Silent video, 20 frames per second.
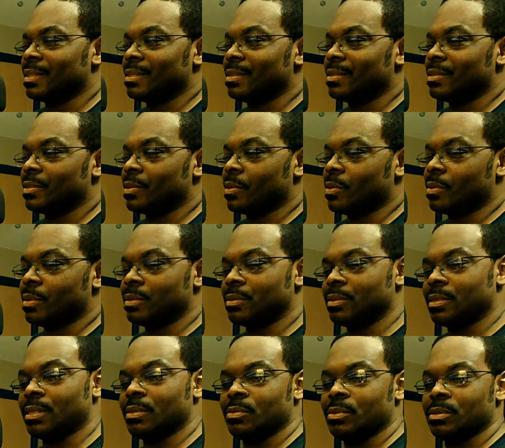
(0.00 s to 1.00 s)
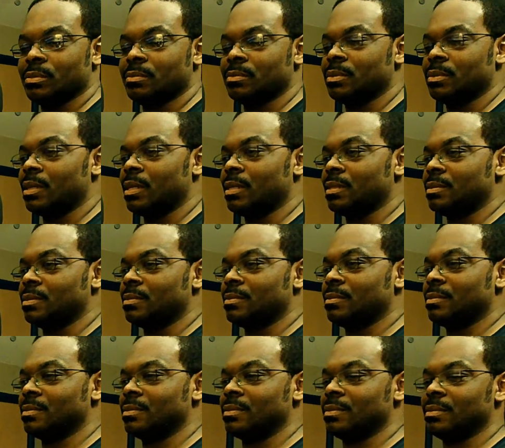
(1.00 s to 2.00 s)
So I was like, well, you know,
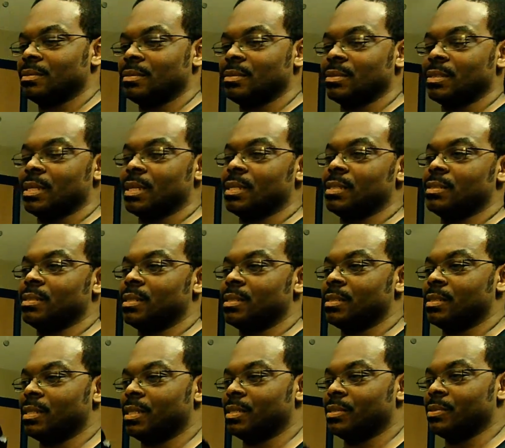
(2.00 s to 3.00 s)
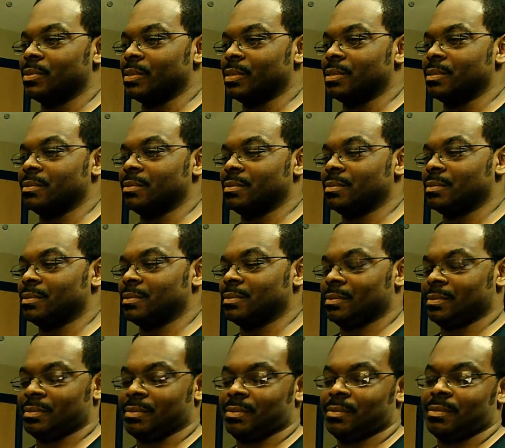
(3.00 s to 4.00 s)
look at it, take a gander at
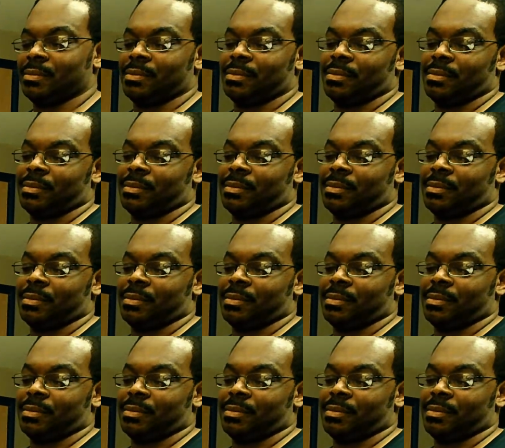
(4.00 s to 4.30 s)
it.